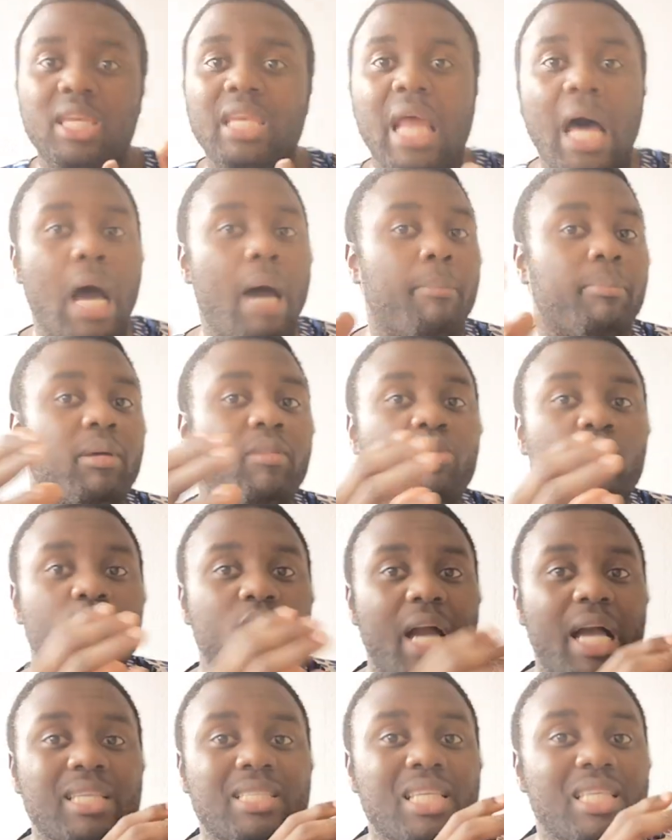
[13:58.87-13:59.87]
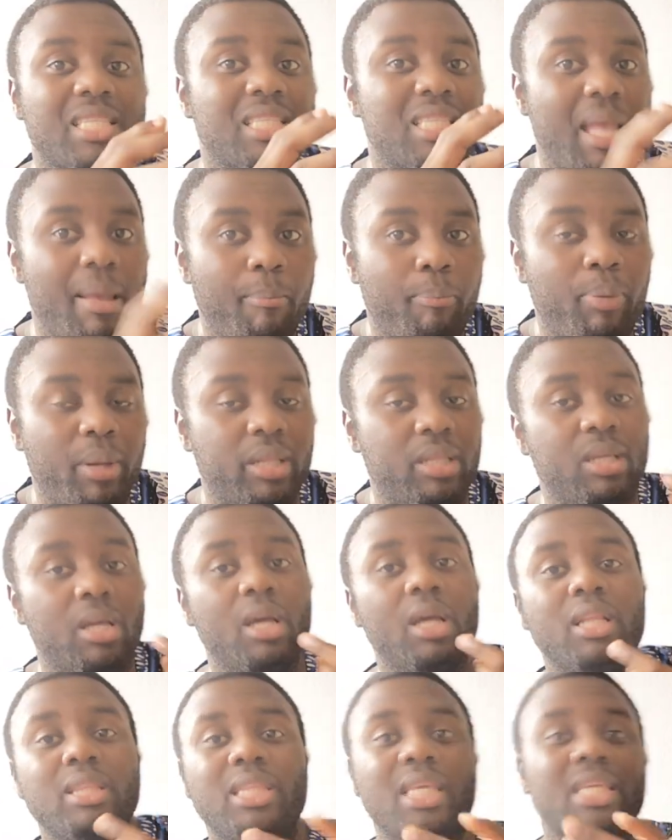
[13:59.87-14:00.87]
Now I'm giving you guys this template.
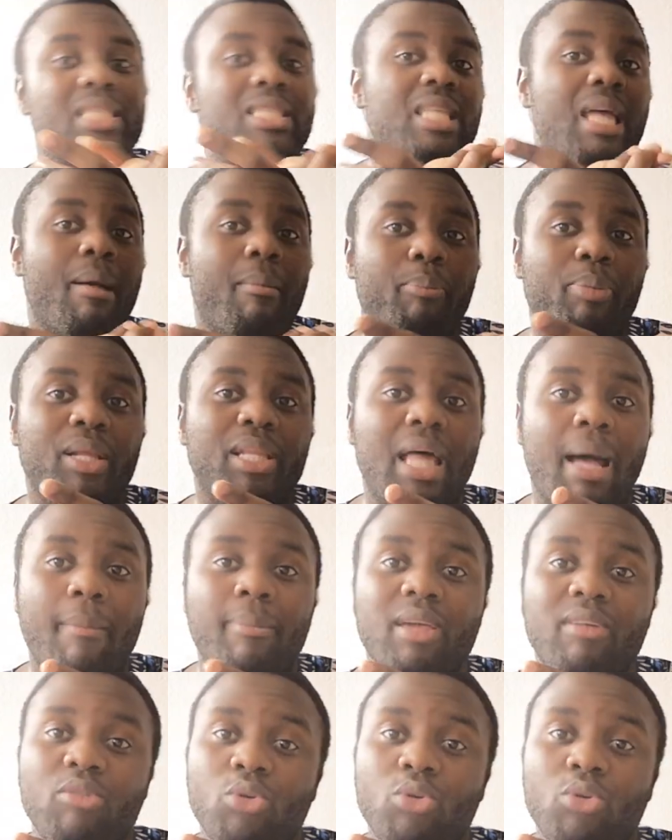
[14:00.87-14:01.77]
This template that I'm